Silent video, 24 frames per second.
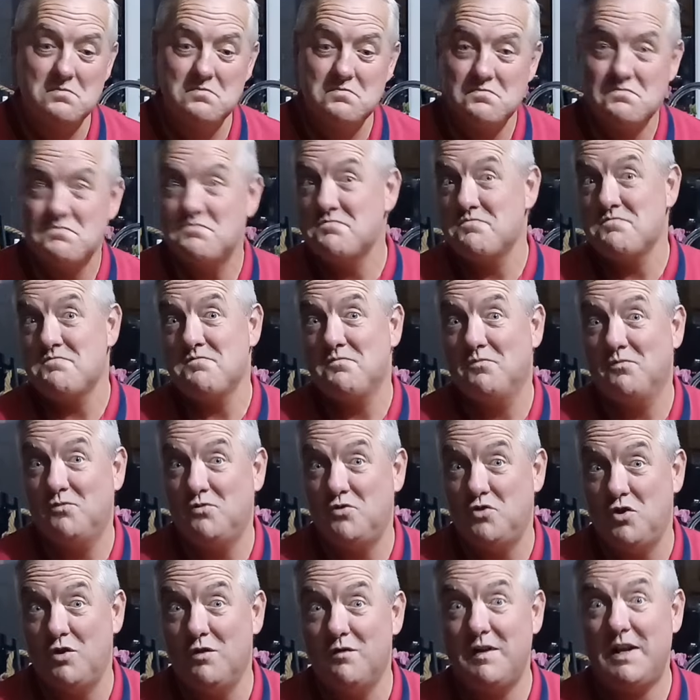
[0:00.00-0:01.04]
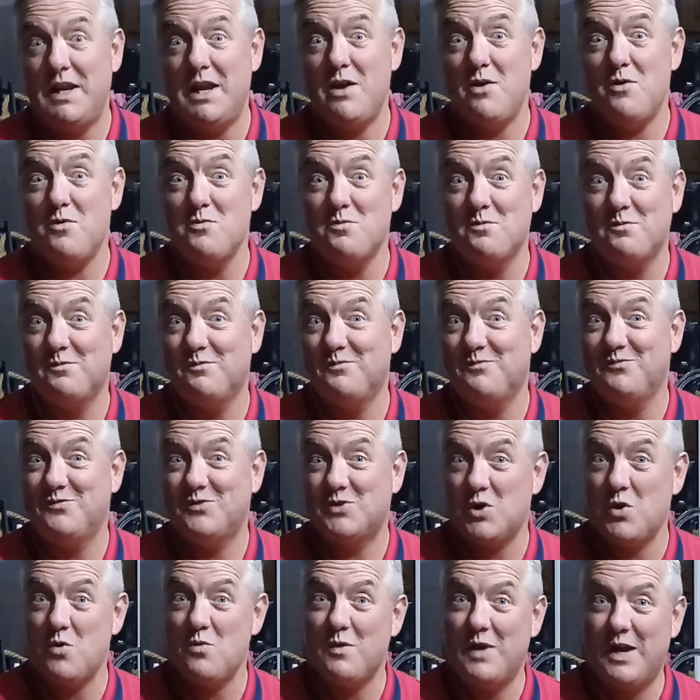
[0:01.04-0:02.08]
do a video.
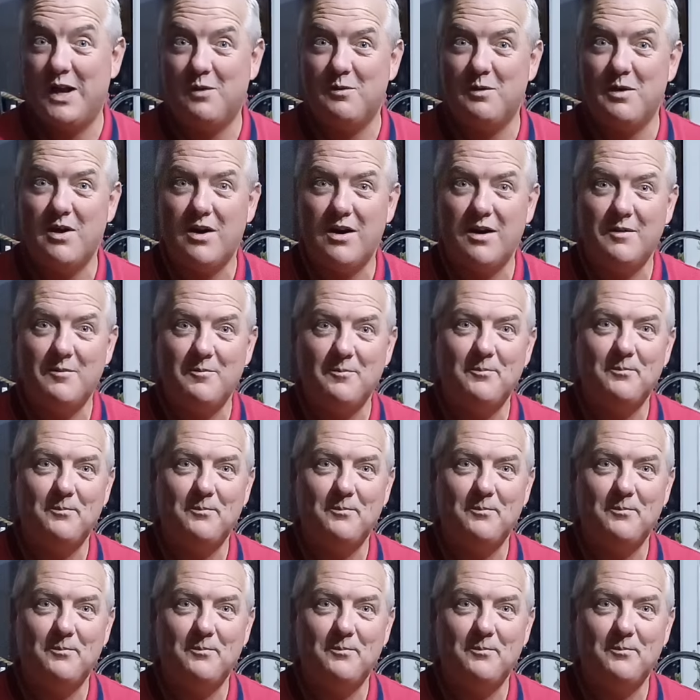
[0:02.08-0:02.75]
So here we are.